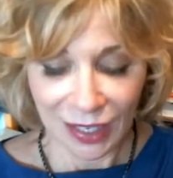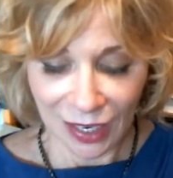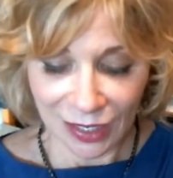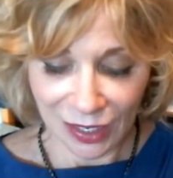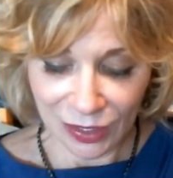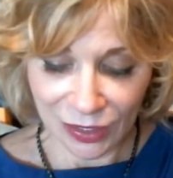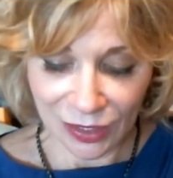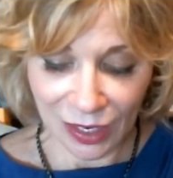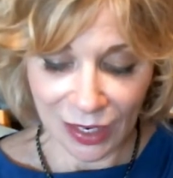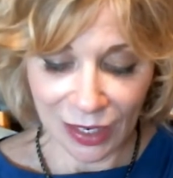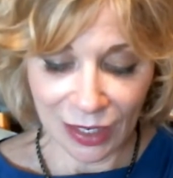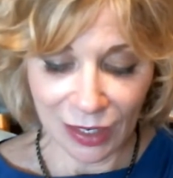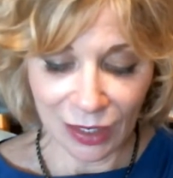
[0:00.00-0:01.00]
Another
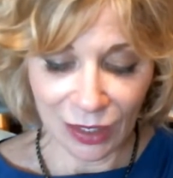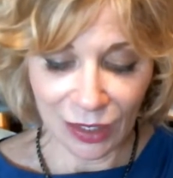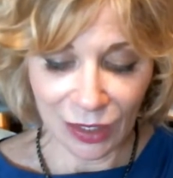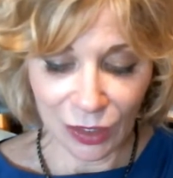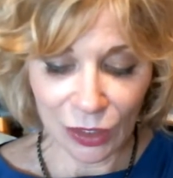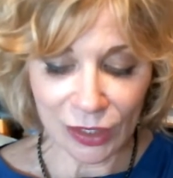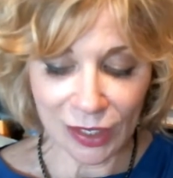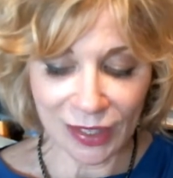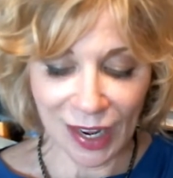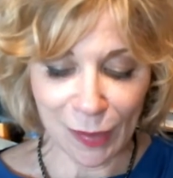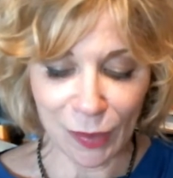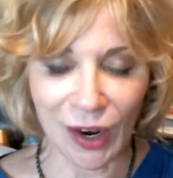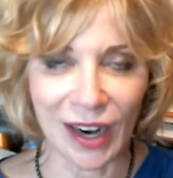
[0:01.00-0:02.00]
study looked at the
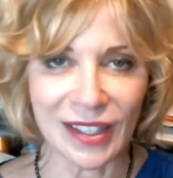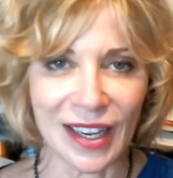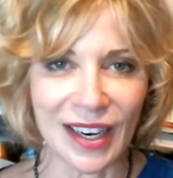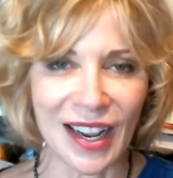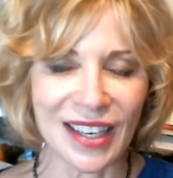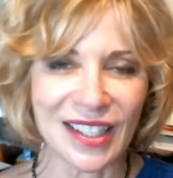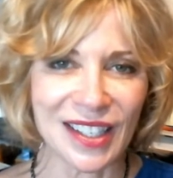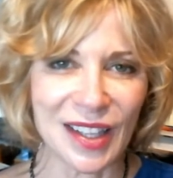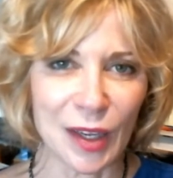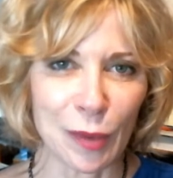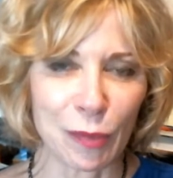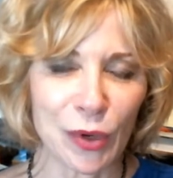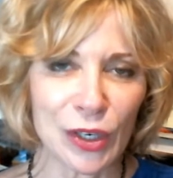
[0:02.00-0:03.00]
MRIs, and actually
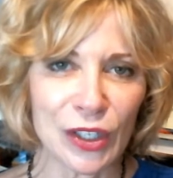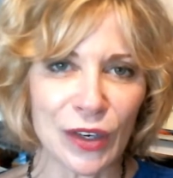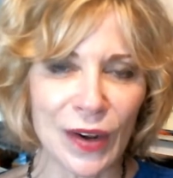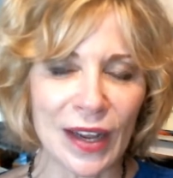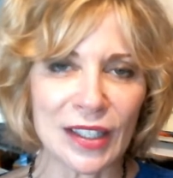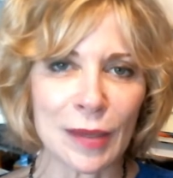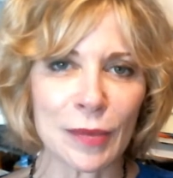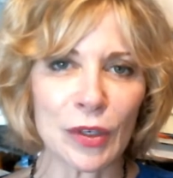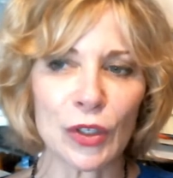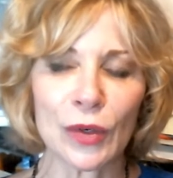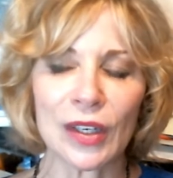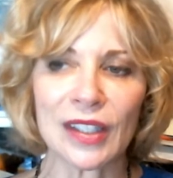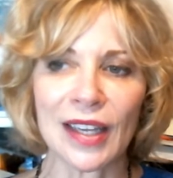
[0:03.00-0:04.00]
the person who asked them to
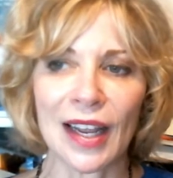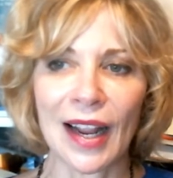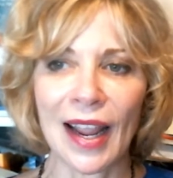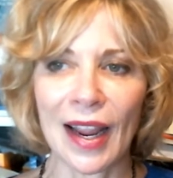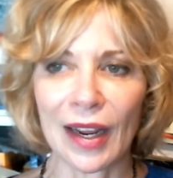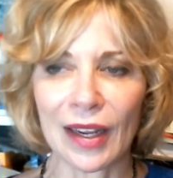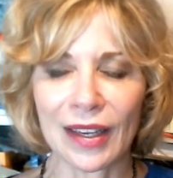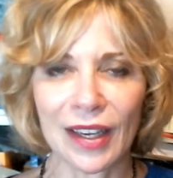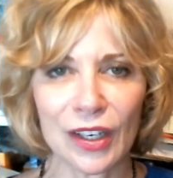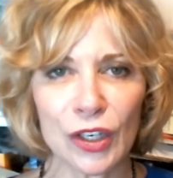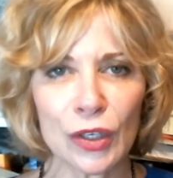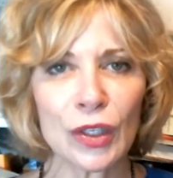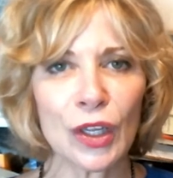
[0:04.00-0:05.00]
do it said, hey,
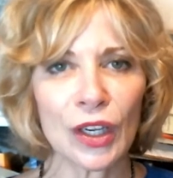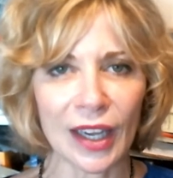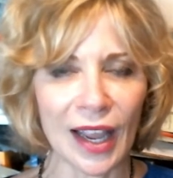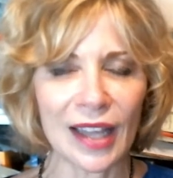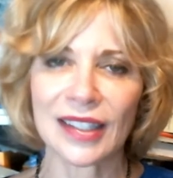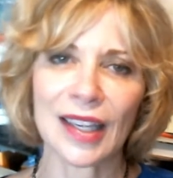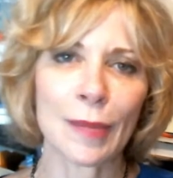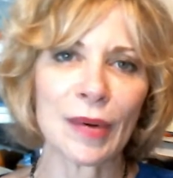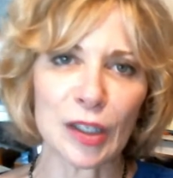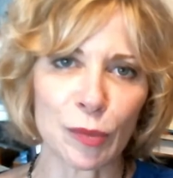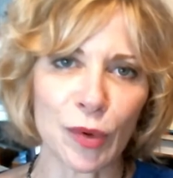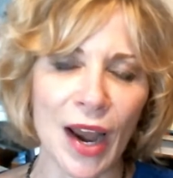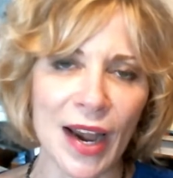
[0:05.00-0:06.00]
can you look at
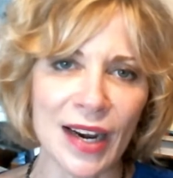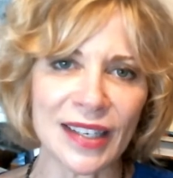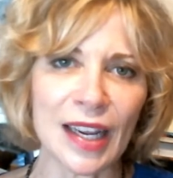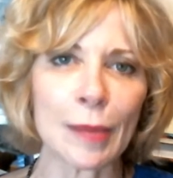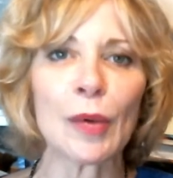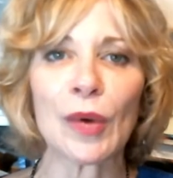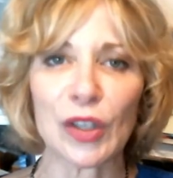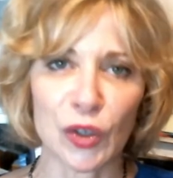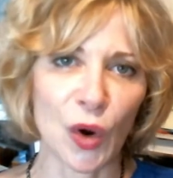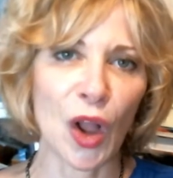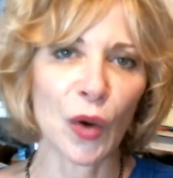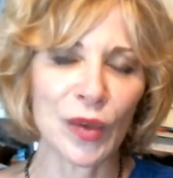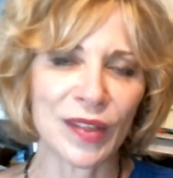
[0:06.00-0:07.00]
somebody's brain and tell me what's
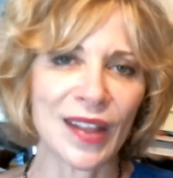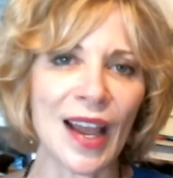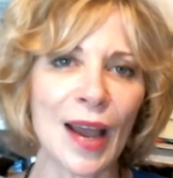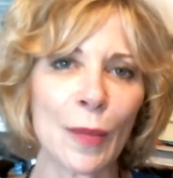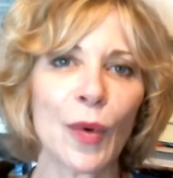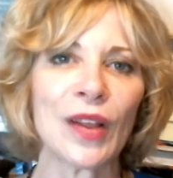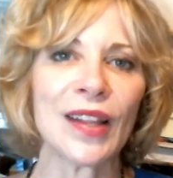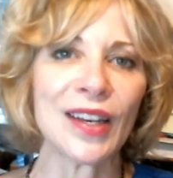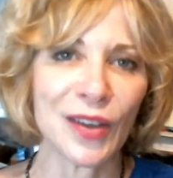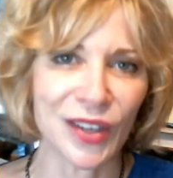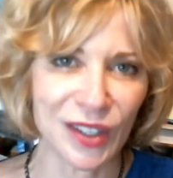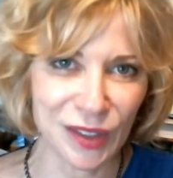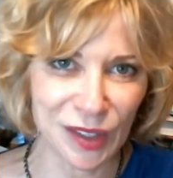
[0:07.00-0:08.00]
wrong with them when they
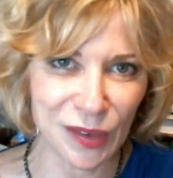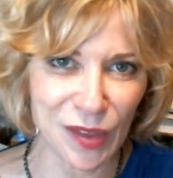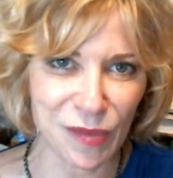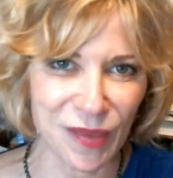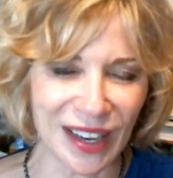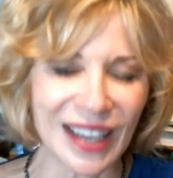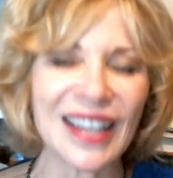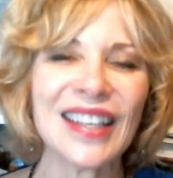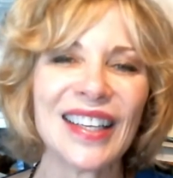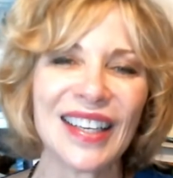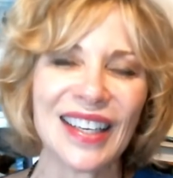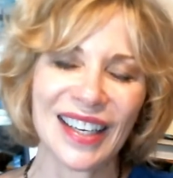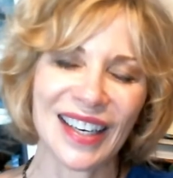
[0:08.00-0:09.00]
don't agree with me?
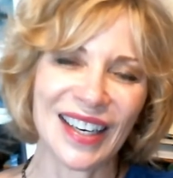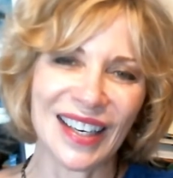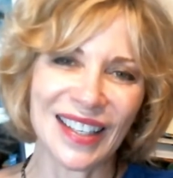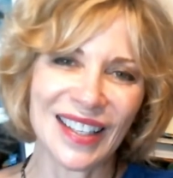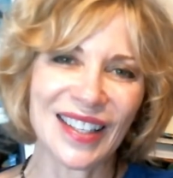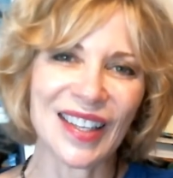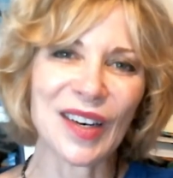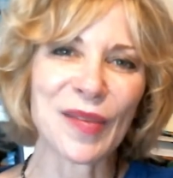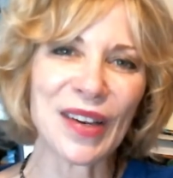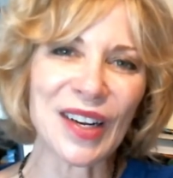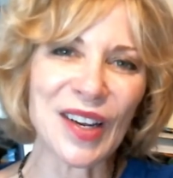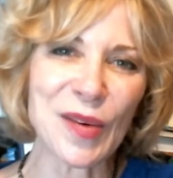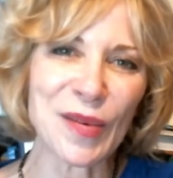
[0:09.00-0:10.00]
A little
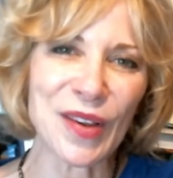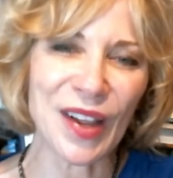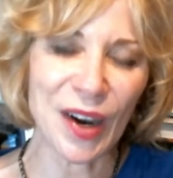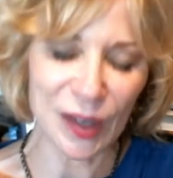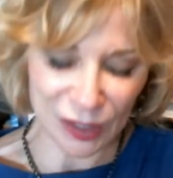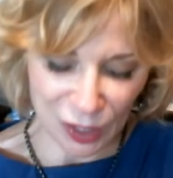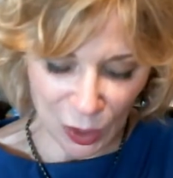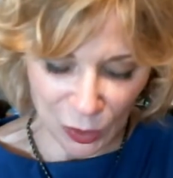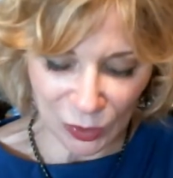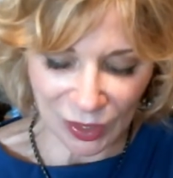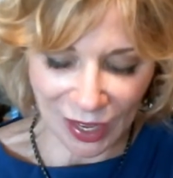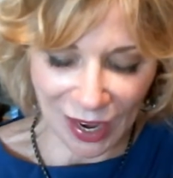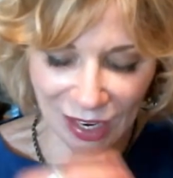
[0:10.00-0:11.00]
bit of humor there. So
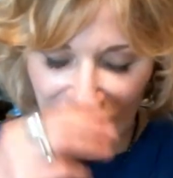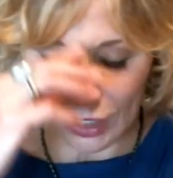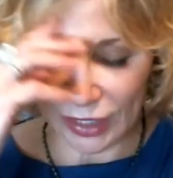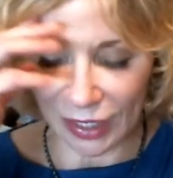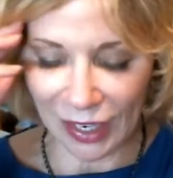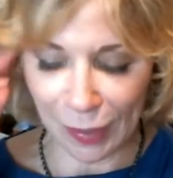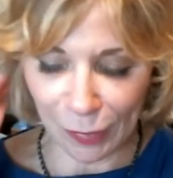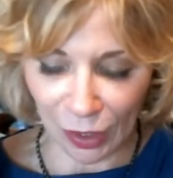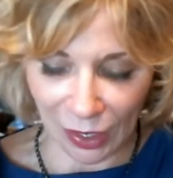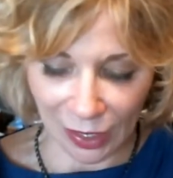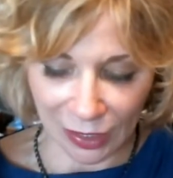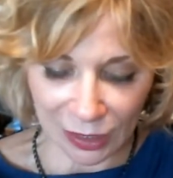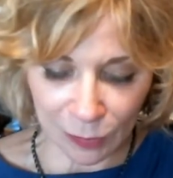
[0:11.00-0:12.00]
they actually did
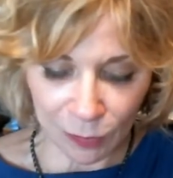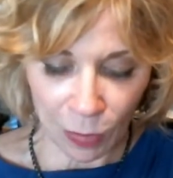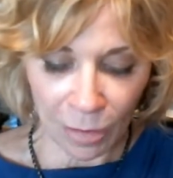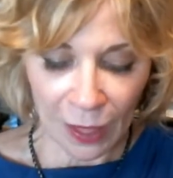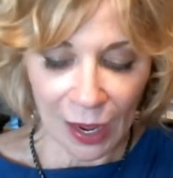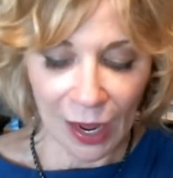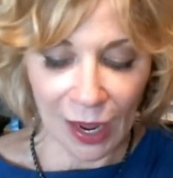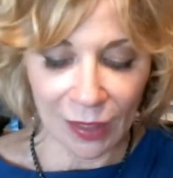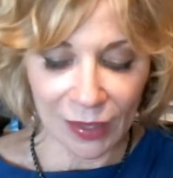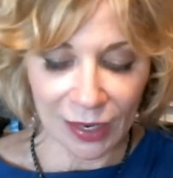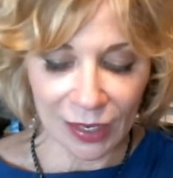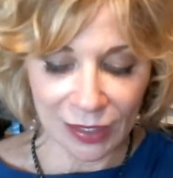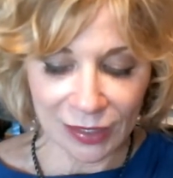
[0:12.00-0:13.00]
MRIs, and
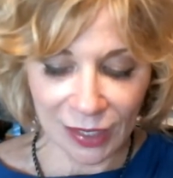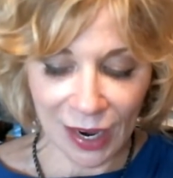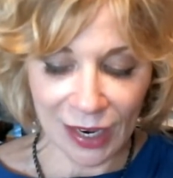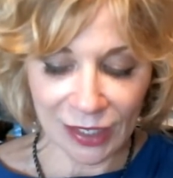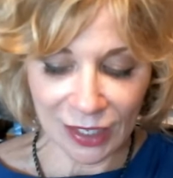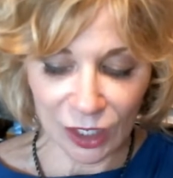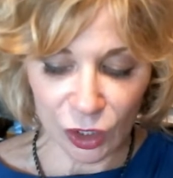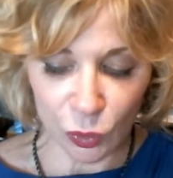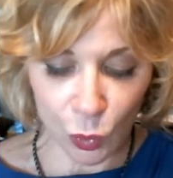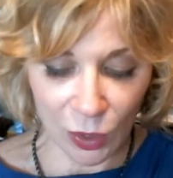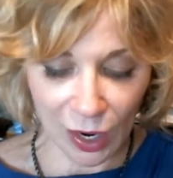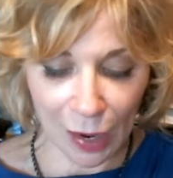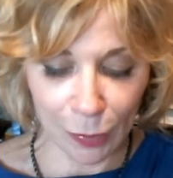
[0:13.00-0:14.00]
the scientists
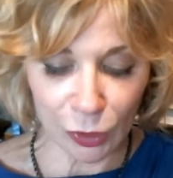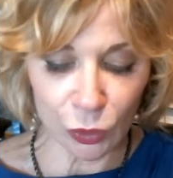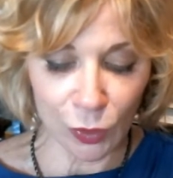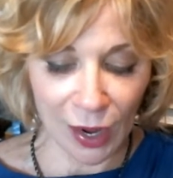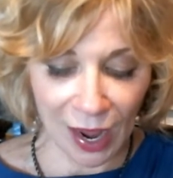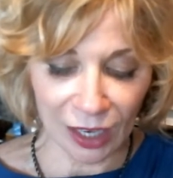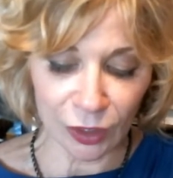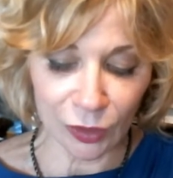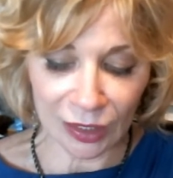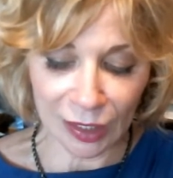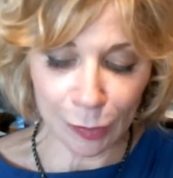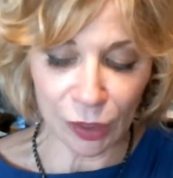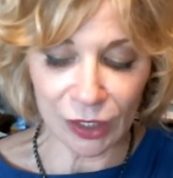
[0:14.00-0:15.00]
were able to
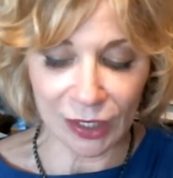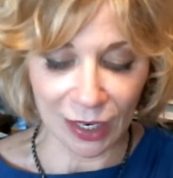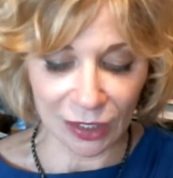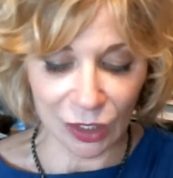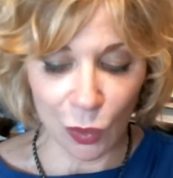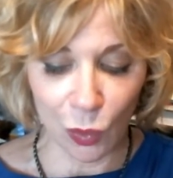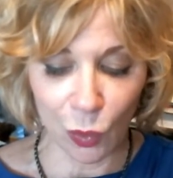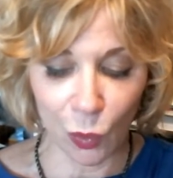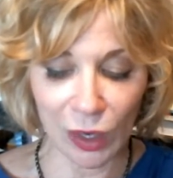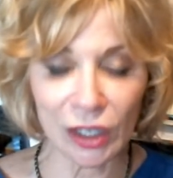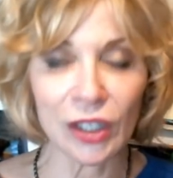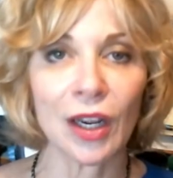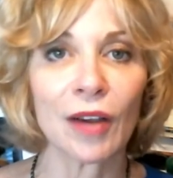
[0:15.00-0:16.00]
accurately predict
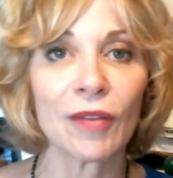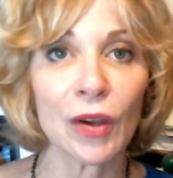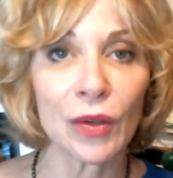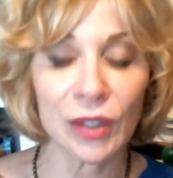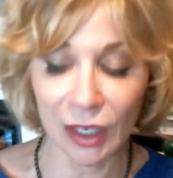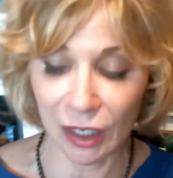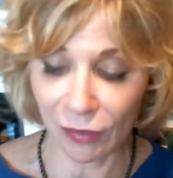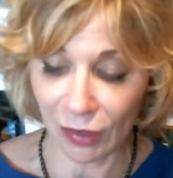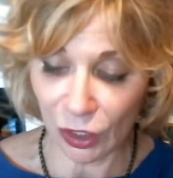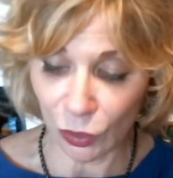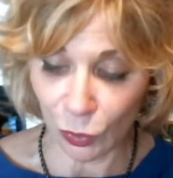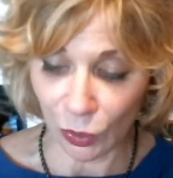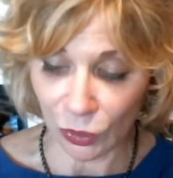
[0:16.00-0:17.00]
which of those
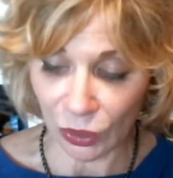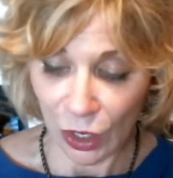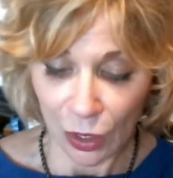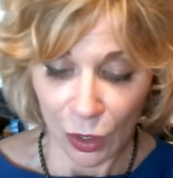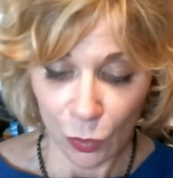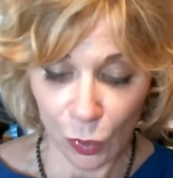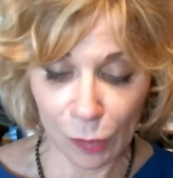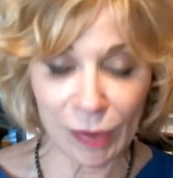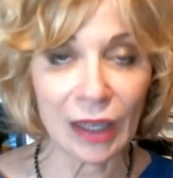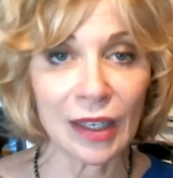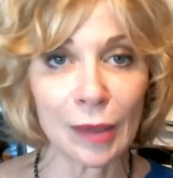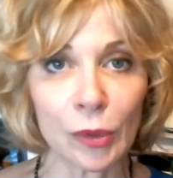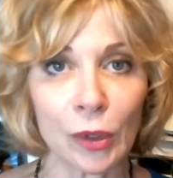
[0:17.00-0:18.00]
individuals would be
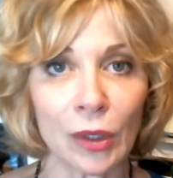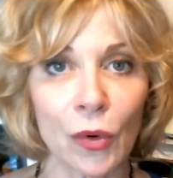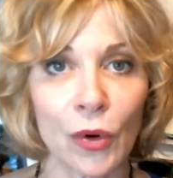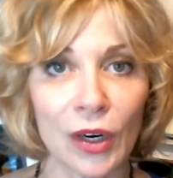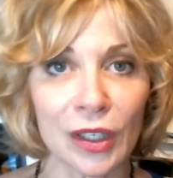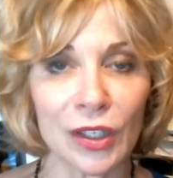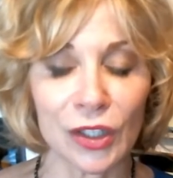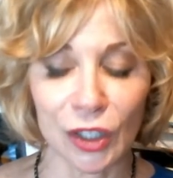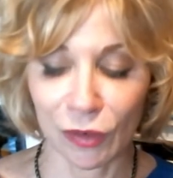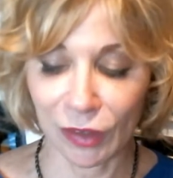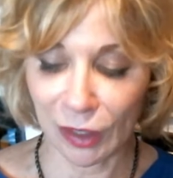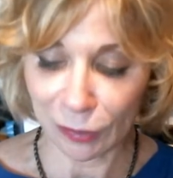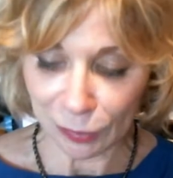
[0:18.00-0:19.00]
a liberal or a
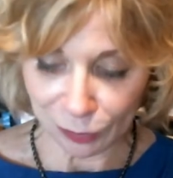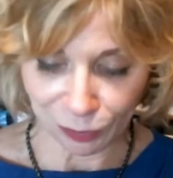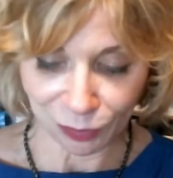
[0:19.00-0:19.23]
conservative.